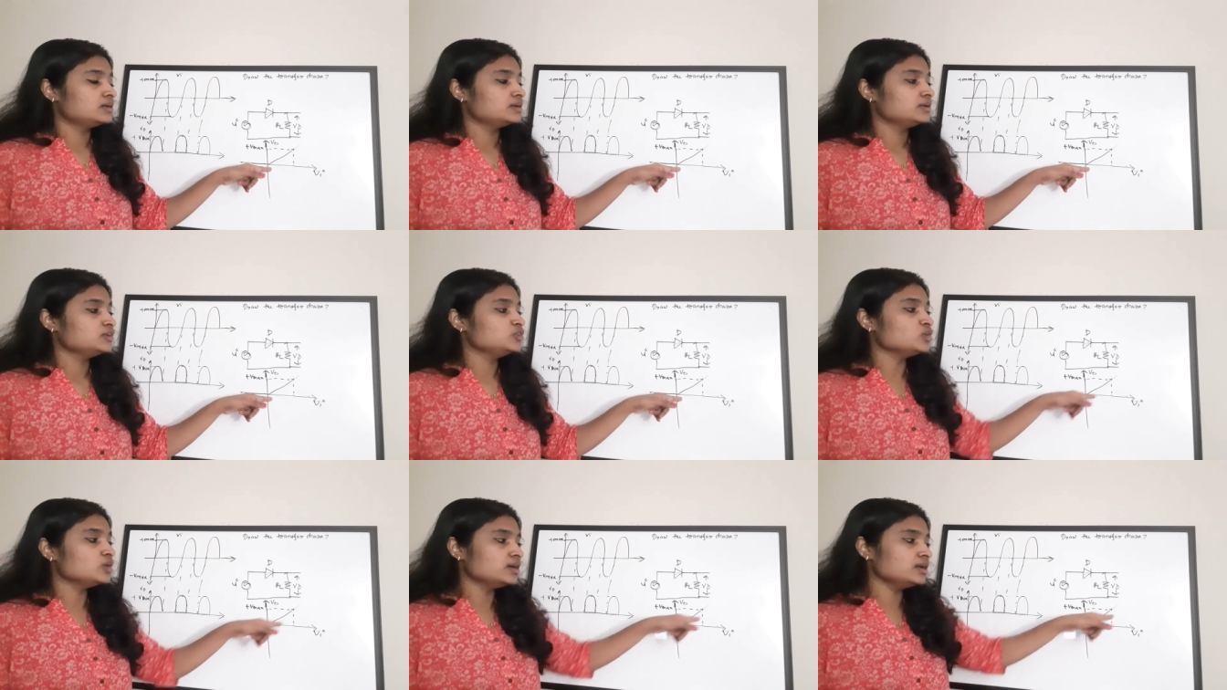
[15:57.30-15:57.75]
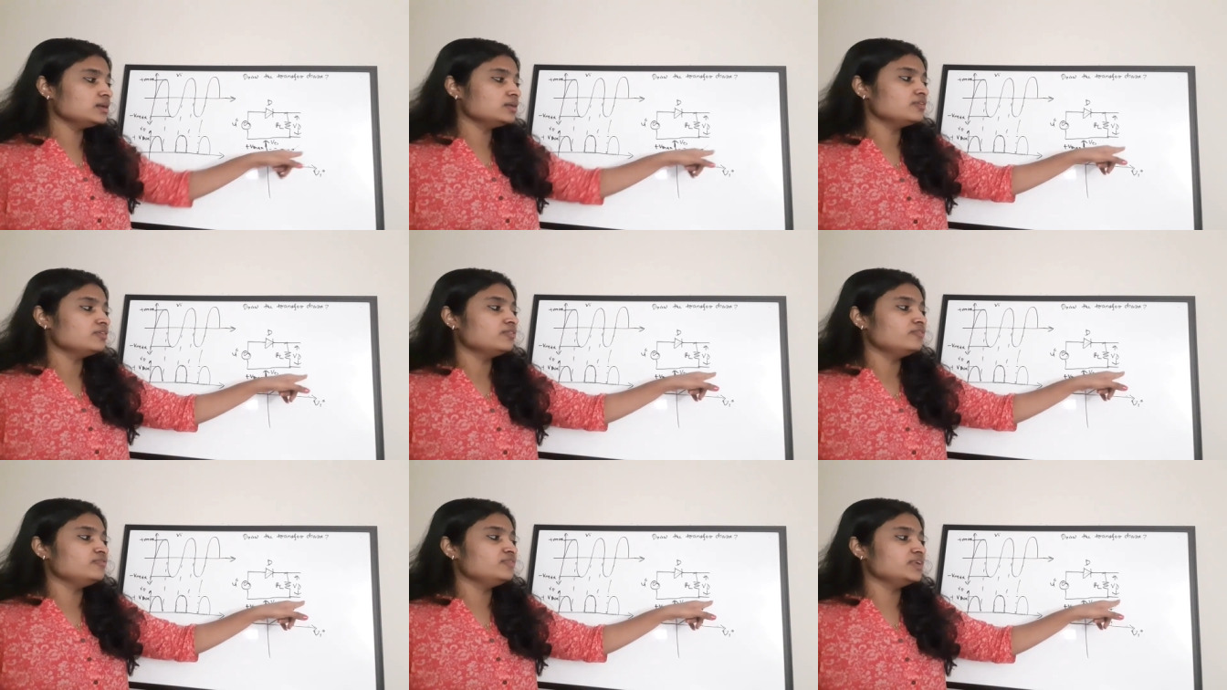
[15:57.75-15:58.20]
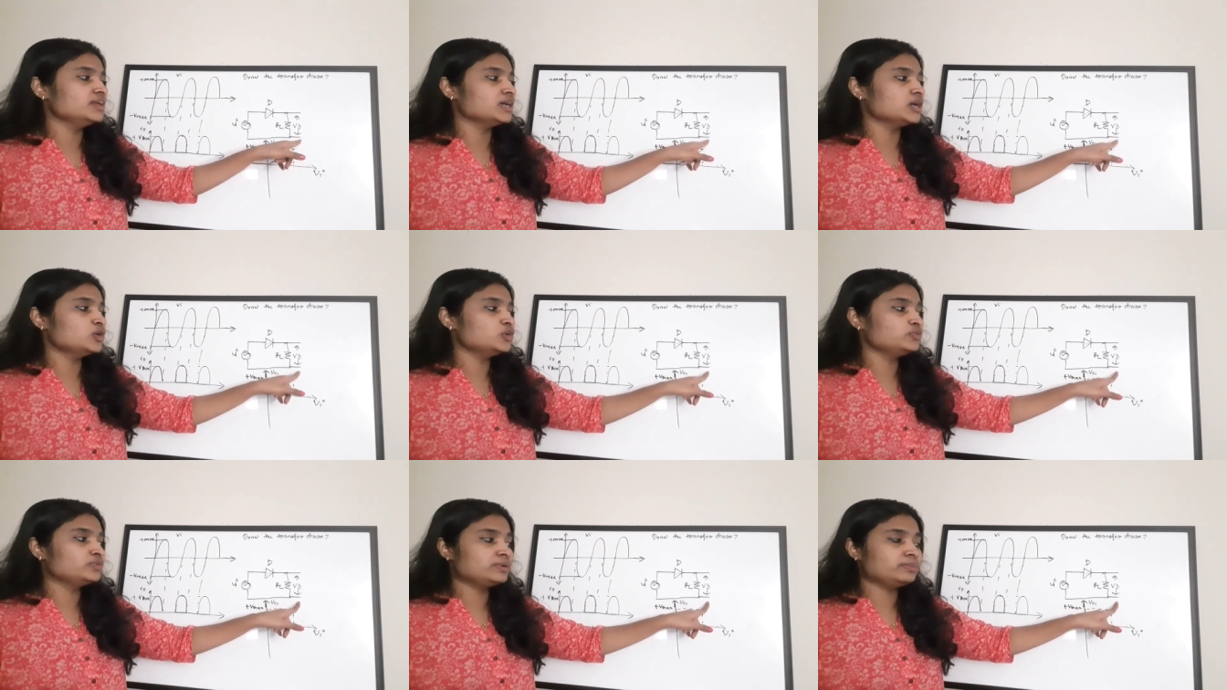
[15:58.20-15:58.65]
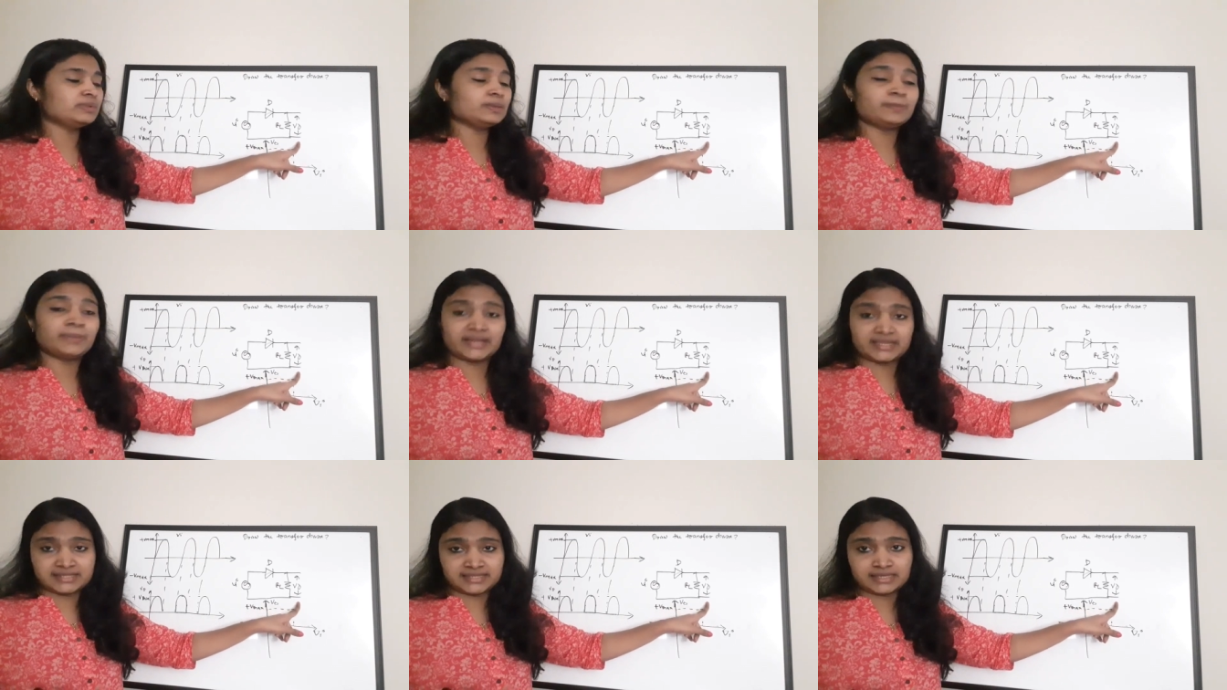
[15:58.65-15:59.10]
your V out will be
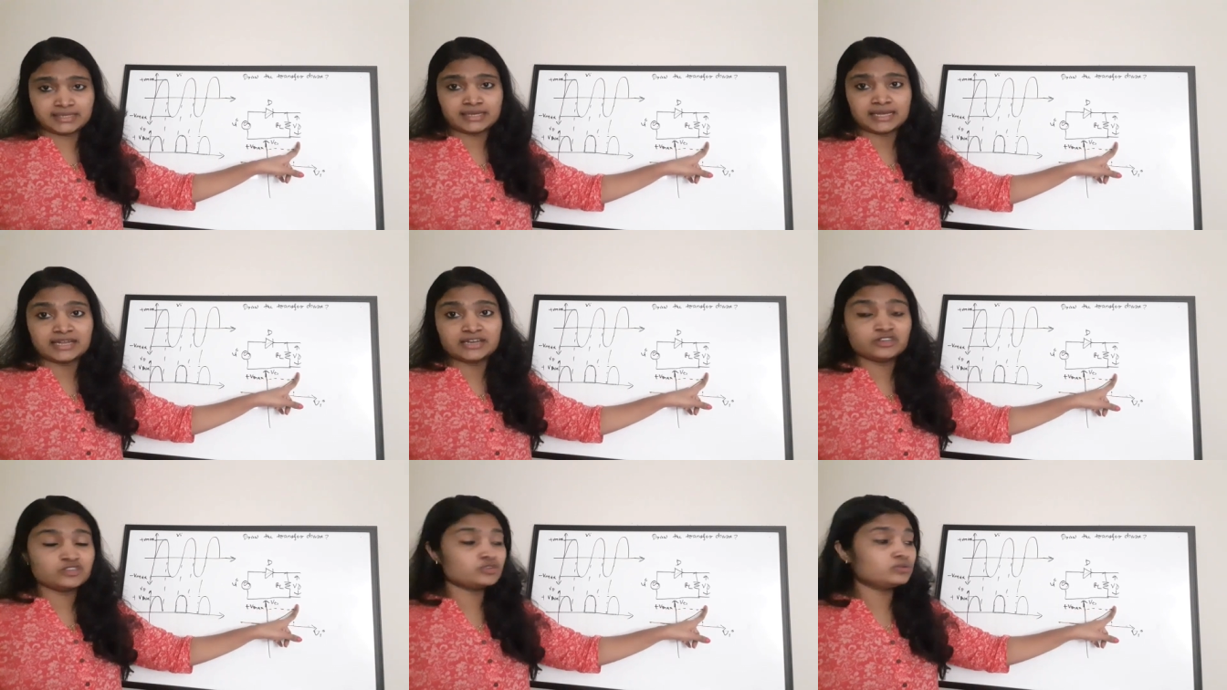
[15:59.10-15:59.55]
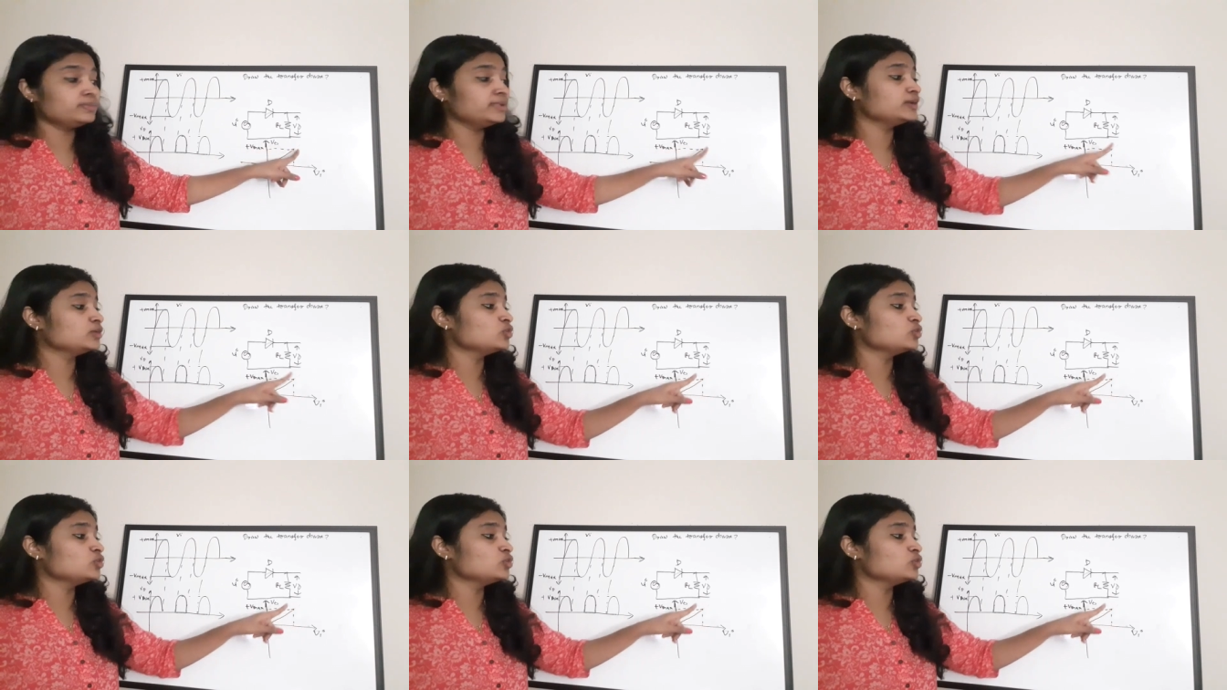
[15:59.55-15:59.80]
present and it will be